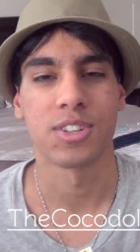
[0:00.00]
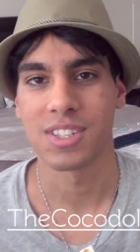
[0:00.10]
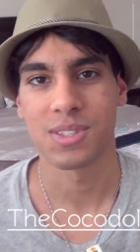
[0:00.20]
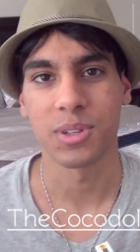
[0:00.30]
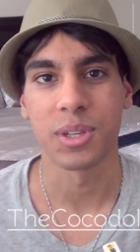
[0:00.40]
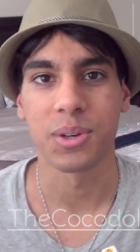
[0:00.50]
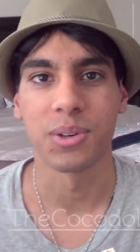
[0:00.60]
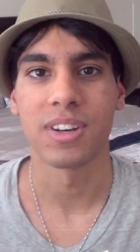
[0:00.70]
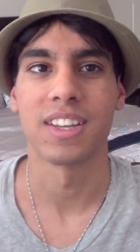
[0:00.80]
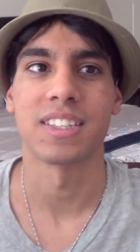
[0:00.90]
She's really
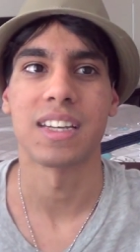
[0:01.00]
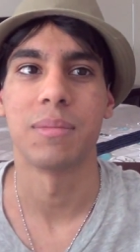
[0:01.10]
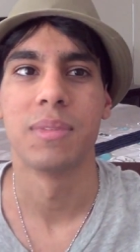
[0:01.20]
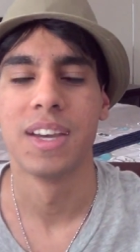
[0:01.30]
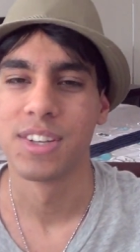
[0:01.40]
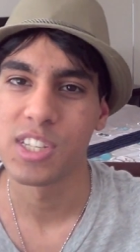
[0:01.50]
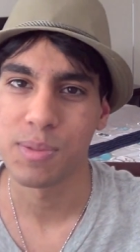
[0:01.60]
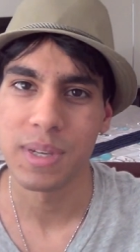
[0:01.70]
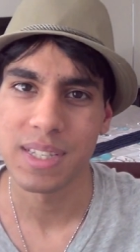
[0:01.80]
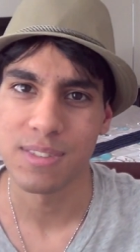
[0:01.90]
cool and uh, she
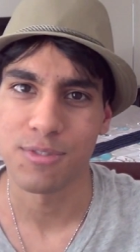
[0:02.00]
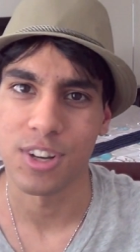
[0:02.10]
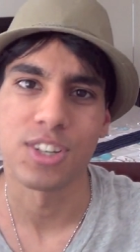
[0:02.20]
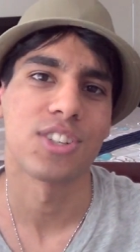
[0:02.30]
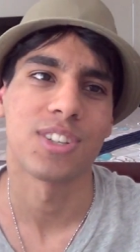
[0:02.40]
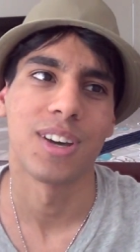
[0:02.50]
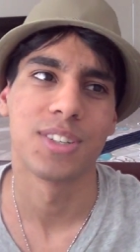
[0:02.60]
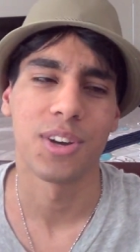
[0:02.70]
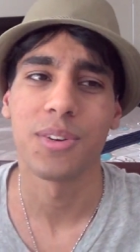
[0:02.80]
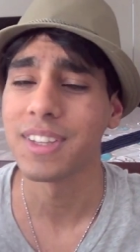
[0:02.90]
speaks in French, so I
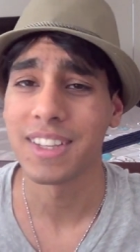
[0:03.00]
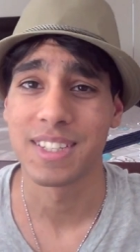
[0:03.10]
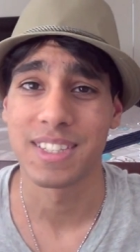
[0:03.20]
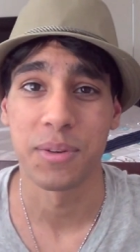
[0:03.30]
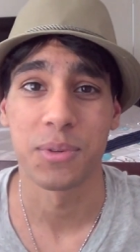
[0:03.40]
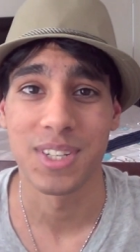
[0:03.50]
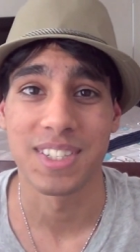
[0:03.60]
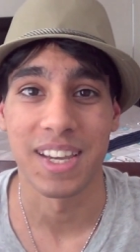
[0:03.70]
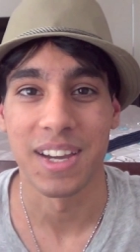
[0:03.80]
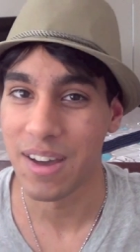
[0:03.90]
don't really understand what
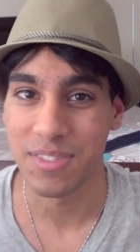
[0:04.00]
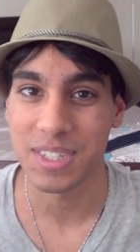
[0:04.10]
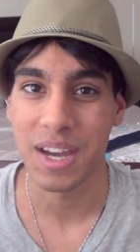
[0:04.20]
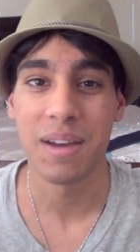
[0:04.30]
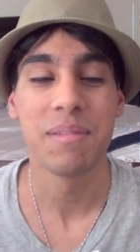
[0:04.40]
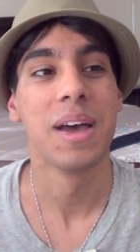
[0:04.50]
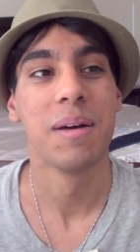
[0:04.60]
she's saying half the time,